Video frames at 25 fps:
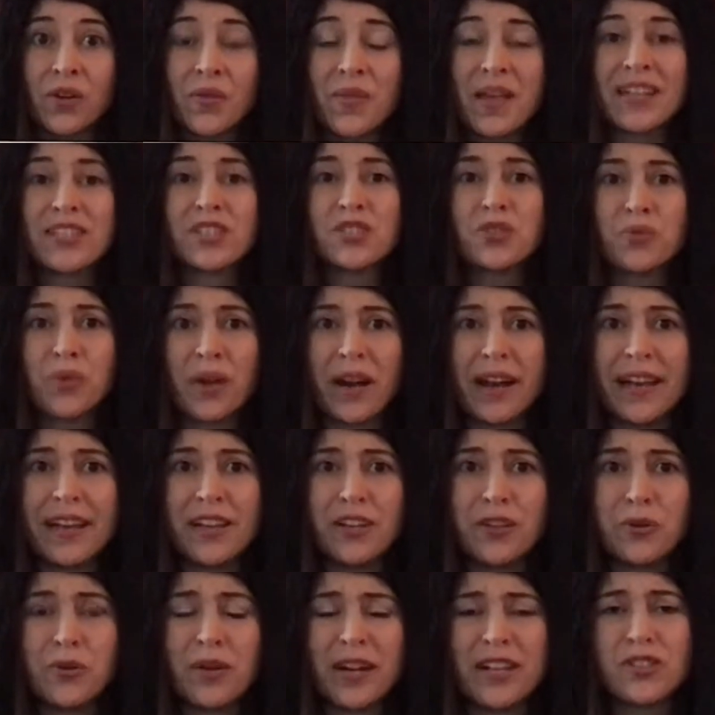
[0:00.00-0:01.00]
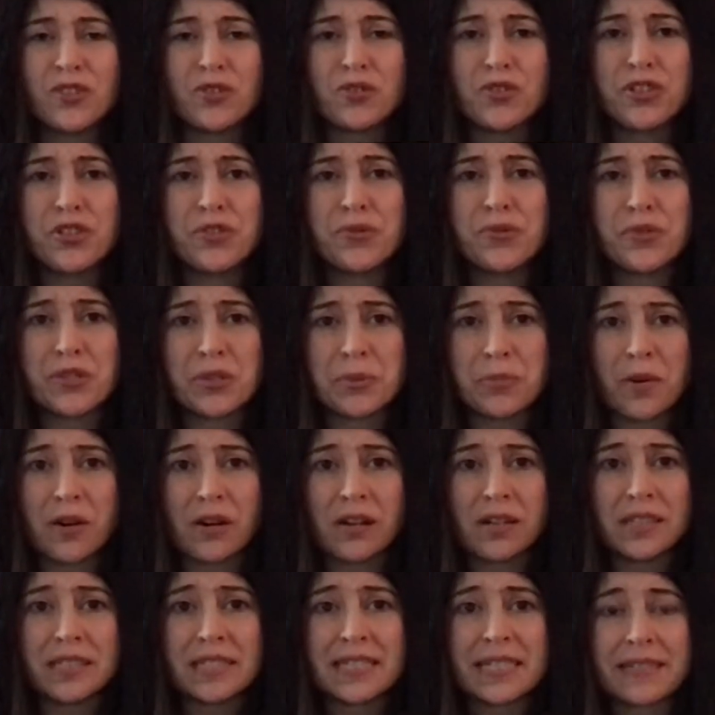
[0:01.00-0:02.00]
That's right, you guys are too
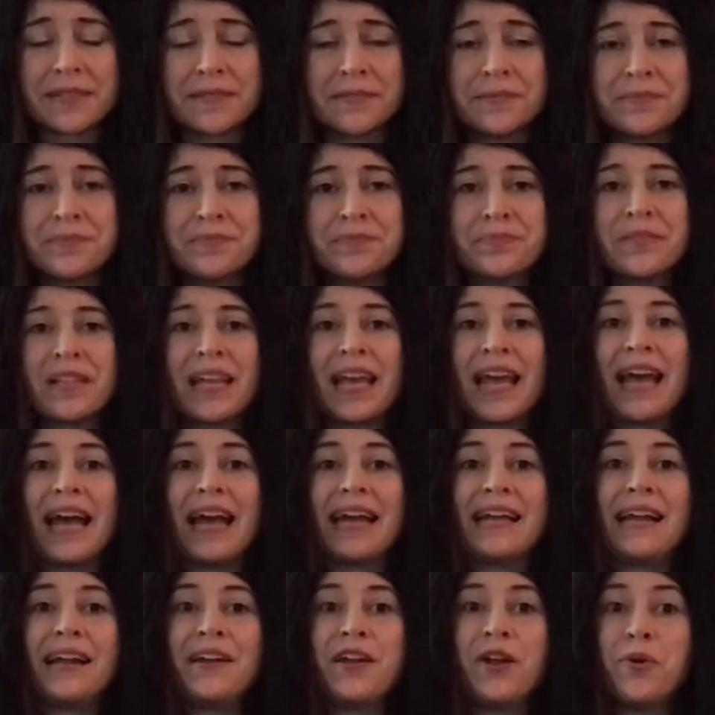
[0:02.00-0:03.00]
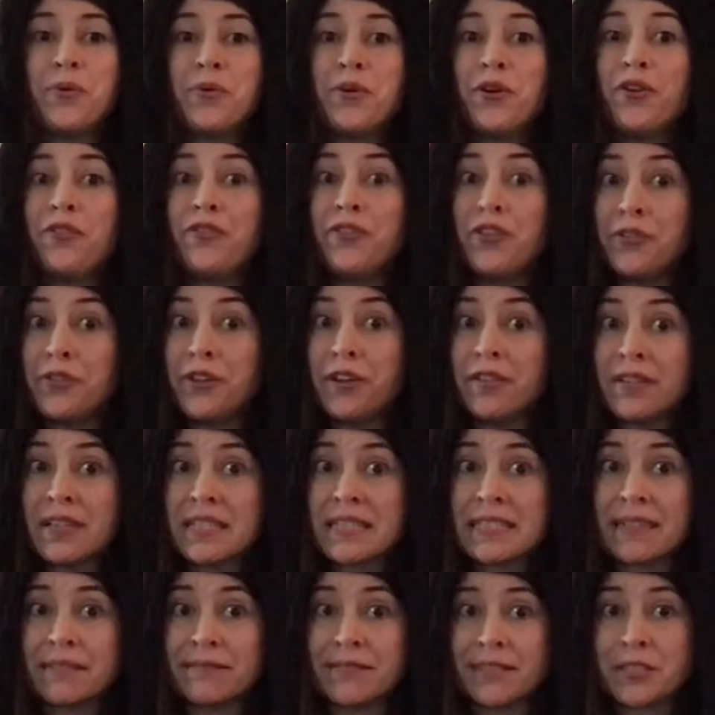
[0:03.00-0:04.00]
smart. And I don't know if you noticed
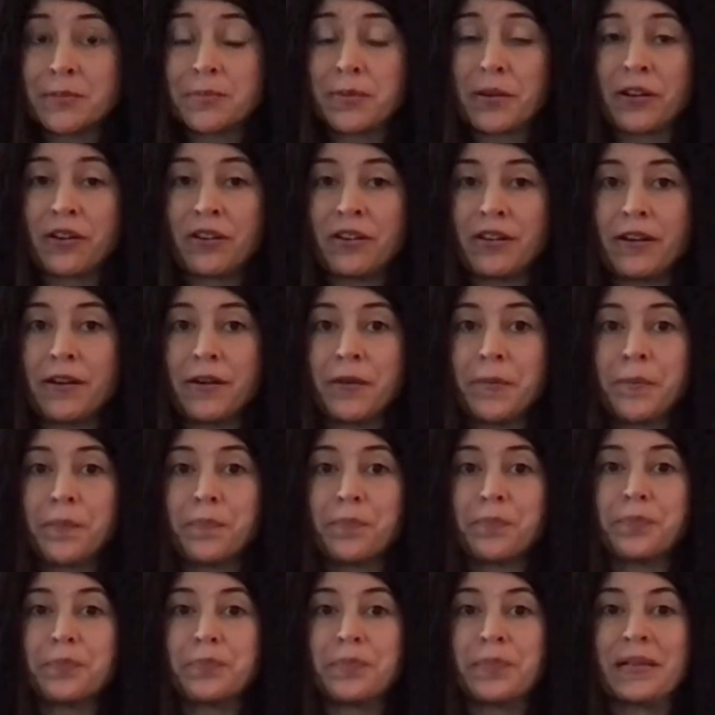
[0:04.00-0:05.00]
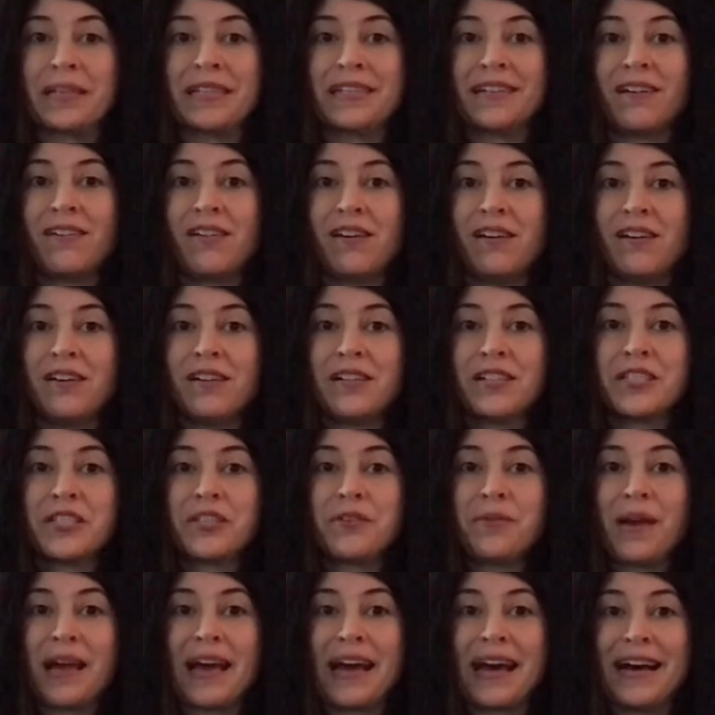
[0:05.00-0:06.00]
on this book or not, but it also
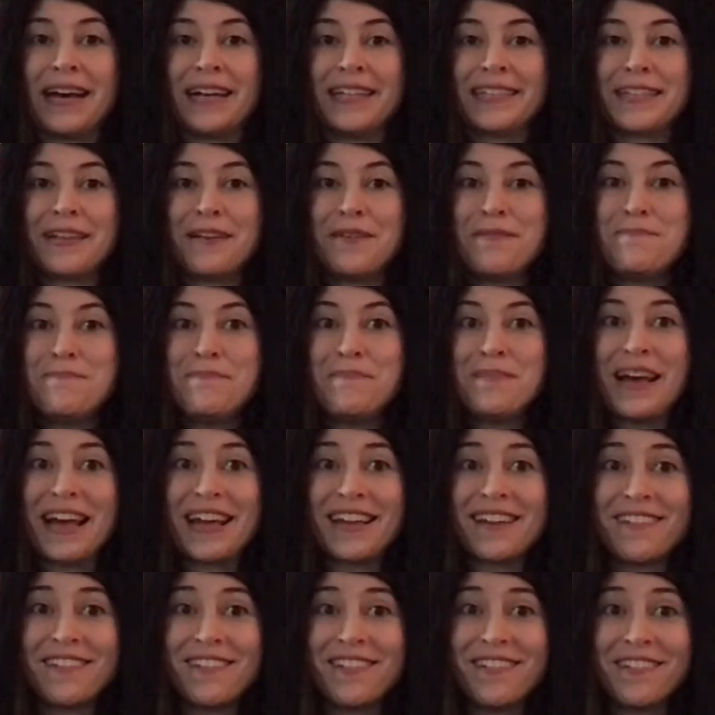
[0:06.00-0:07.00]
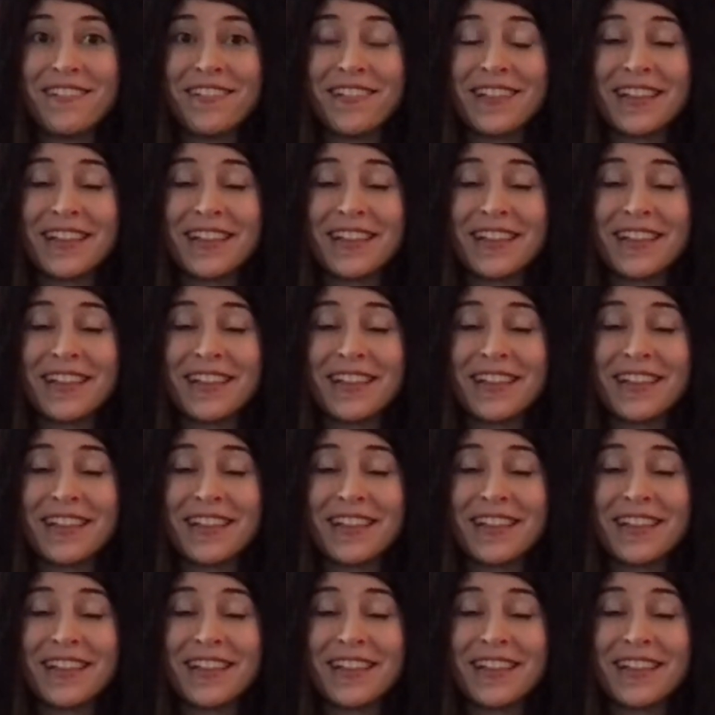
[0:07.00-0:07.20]
has a medal.